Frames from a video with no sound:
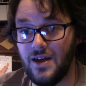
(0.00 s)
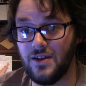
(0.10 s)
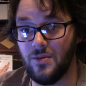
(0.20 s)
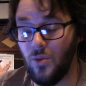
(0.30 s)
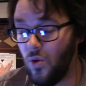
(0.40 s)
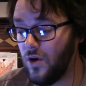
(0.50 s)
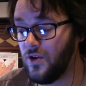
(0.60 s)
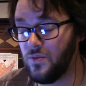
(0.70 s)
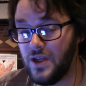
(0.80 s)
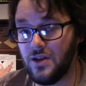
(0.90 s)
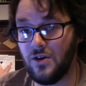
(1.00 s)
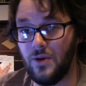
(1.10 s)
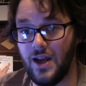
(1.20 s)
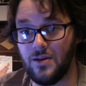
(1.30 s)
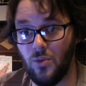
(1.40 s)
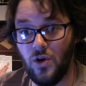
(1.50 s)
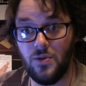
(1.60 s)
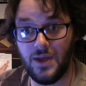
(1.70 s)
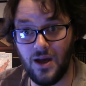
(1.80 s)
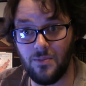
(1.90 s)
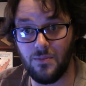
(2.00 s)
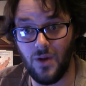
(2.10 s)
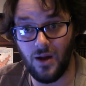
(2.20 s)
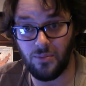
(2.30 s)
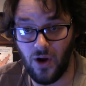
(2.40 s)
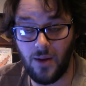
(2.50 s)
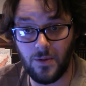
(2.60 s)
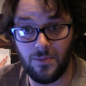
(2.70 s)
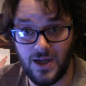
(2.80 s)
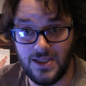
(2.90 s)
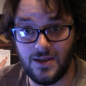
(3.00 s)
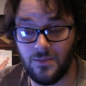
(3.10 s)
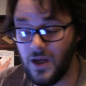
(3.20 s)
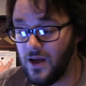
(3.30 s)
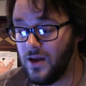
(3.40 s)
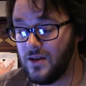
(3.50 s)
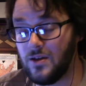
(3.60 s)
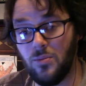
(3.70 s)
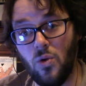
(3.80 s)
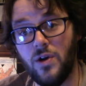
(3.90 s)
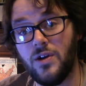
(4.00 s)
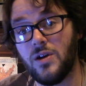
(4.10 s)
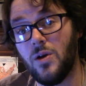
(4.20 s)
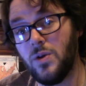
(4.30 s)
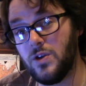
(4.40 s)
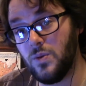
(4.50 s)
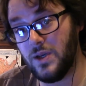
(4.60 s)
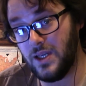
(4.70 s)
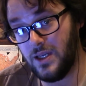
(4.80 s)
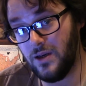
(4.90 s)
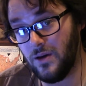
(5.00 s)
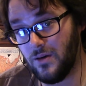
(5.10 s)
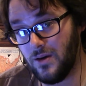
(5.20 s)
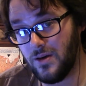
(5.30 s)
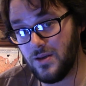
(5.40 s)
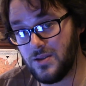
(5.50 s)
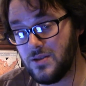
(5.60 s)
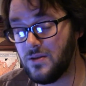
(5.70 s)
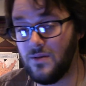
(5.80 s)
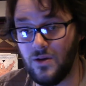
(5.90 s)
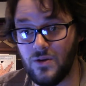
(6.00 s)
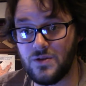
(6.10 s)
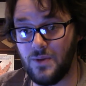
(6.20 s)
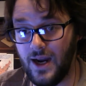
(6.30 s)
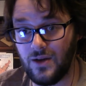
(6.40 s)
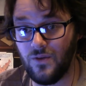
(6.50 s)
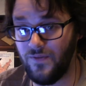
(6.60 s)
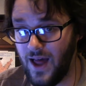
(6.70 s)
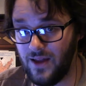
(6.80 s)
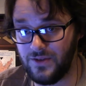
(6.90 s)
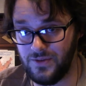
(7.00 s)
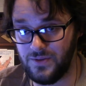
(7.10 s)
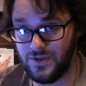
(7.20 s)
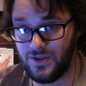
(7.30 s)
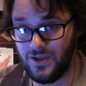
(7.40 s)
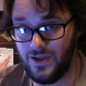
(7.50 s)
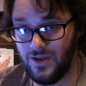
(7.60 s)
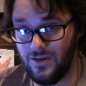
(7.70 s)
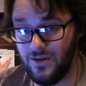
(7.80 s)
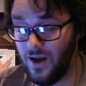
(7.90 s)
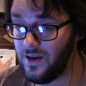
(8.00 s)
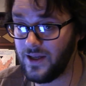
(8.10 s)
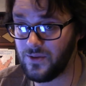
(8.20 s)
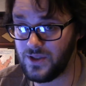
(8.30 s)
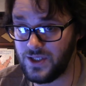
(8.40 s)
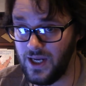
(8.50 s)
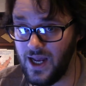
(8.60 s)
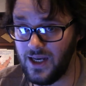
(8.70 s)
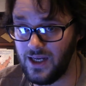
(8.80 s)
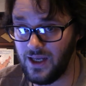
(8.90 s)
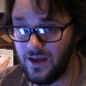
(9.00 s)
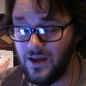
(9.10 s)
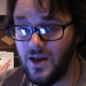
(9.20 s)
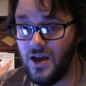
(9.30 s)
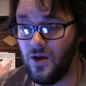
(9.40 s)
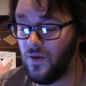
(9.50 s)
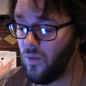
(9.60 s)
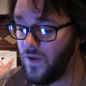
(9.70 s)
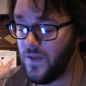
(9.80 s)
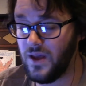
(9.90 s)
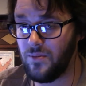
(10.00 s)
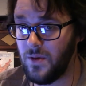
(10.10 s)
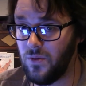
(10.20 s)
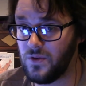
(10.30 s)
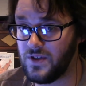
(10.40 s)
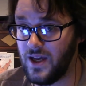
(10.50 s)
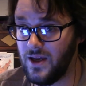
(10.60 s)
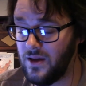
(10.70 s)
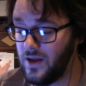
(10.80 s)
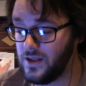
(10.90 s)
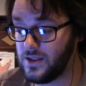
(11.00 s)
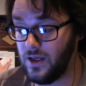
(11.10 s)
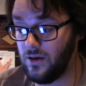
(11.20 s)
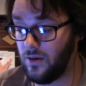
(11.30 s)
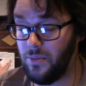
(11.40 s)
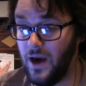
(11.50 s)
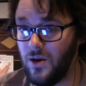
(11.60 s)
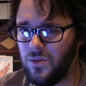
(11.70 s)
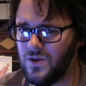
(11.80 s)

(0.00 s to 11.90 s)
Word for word: The more you read the Quran, the more you become a proper Muslim, the more you're going to adhere to those radical values. Unlike Christianity, one thing people say is they're comparable.